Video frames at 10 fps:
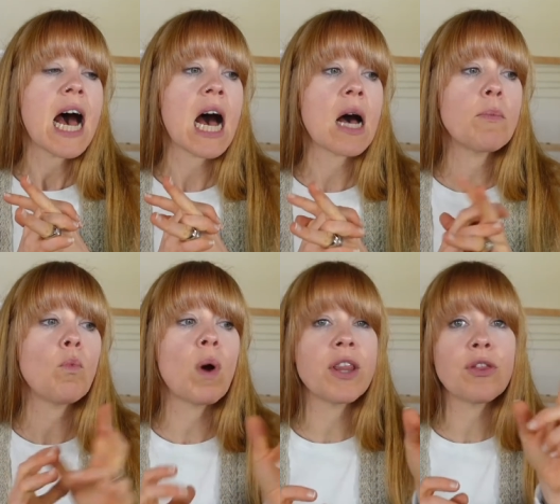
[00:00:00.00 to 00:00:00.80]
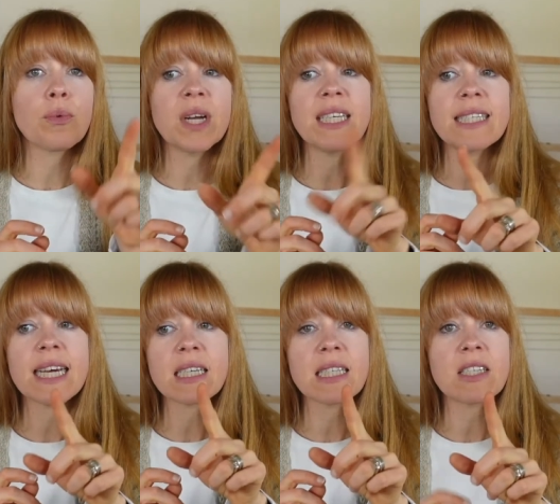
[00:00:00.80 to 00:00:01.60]
Um, one, three,
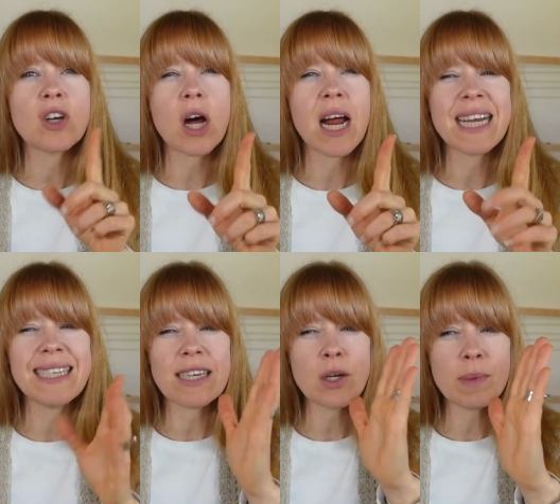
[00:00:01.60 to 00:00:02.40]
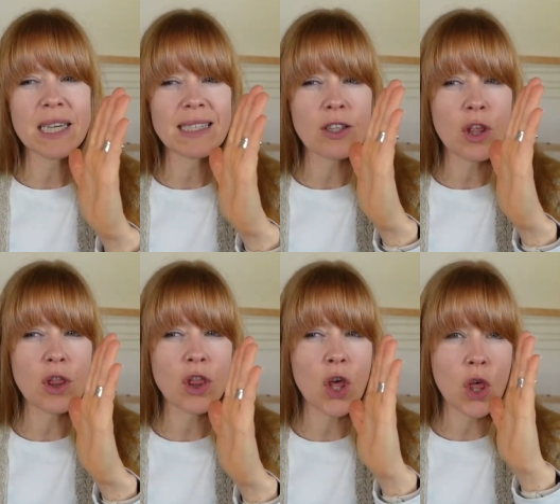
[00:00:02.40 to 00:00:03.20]
six is not ideal because the,
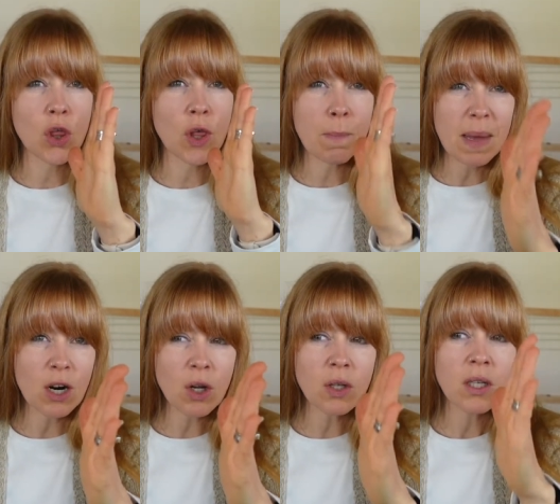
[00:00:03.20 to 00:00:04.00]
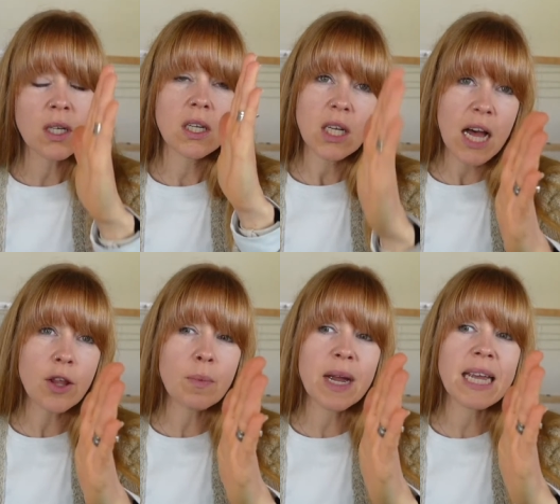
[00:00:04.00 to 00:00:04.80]
the, the middle
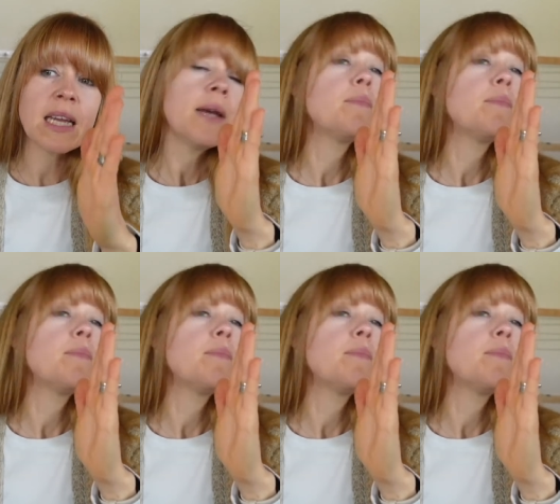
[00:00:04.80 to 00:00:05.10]
colorway,